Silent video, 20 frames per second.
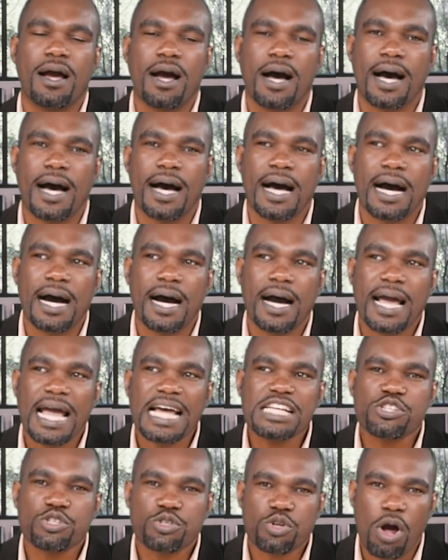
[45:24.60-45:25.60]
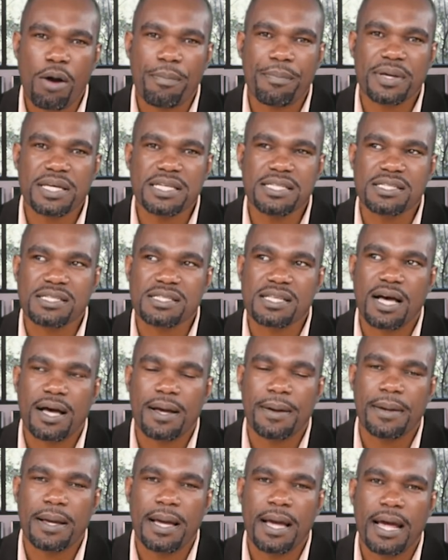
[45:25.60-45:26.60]
Uh, a stop is the,
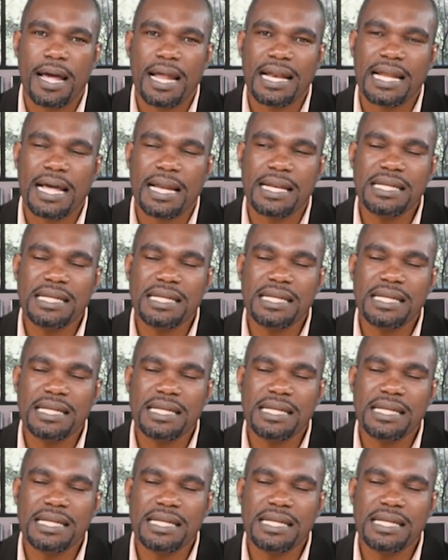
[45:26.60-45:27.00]
a,